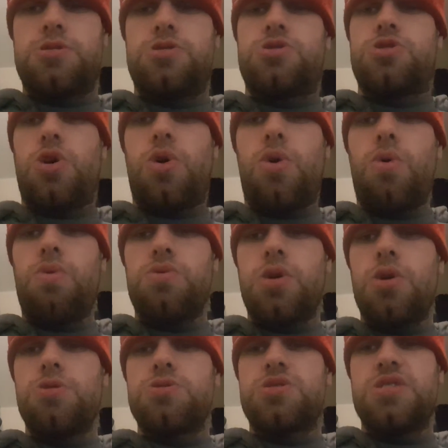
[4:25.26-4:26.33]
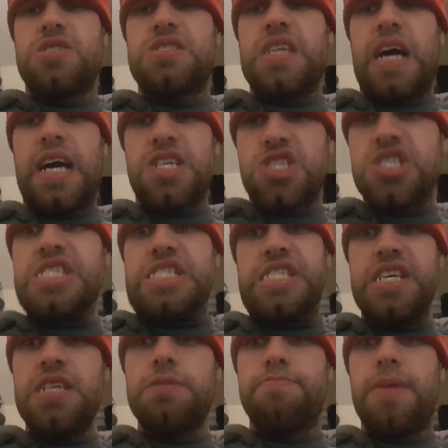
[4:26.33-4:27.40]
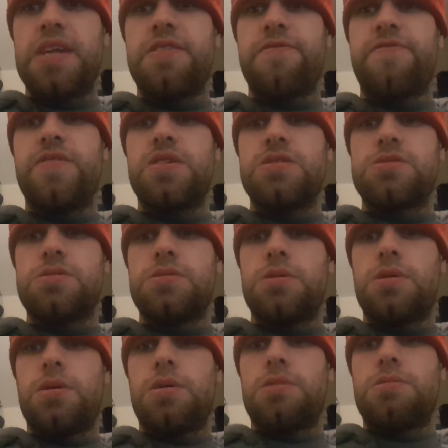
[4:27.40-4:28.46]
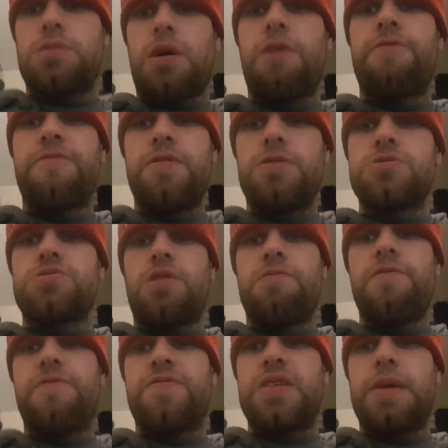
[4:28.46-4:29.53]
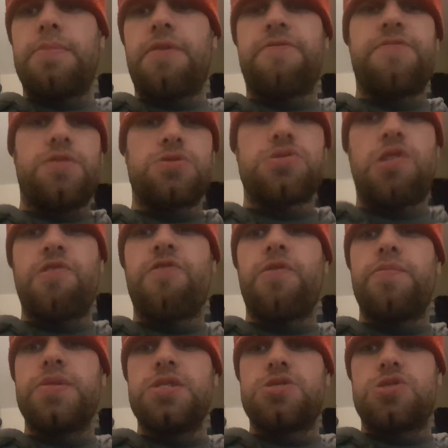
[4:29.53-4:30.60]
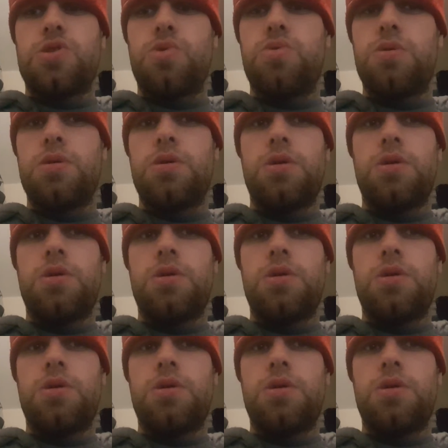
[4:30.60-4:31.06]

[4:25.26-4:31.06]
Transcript: To all those that actually need benefits, I feel sorry for them. I feel sorry for me too.